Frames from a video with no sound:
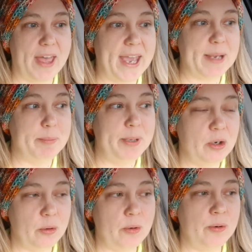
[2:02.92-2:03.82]
a
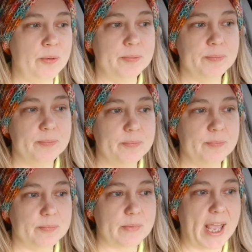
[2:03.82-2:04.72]
pickle
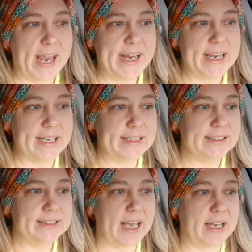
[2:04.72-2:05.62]

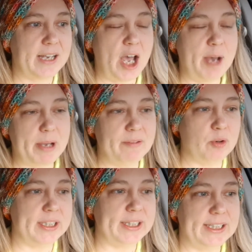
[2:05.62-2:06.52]
and a cup of
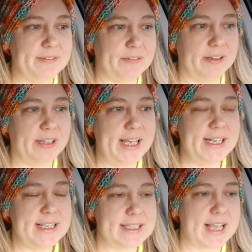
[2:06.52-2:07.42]
green leaf
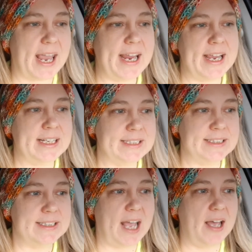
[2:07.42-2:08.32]
lettuce and
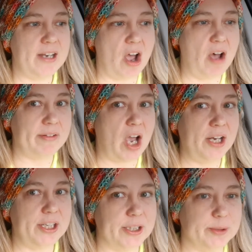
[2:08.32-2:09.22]
an
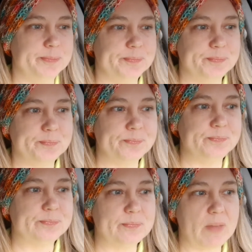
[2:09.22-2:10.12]
avocado.
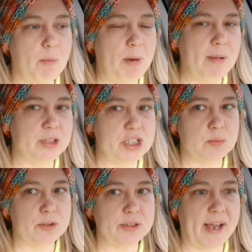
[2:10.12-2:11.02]
I probably just
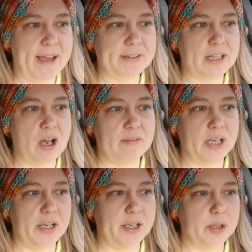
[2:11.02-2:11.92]
would do half of the
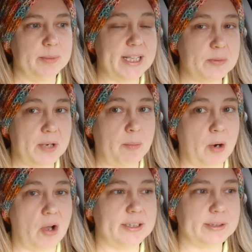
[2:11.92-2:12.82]
avocado. That's what I
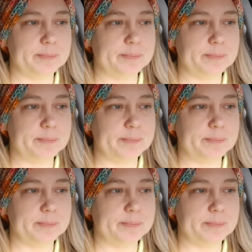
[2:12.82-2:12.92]
brought.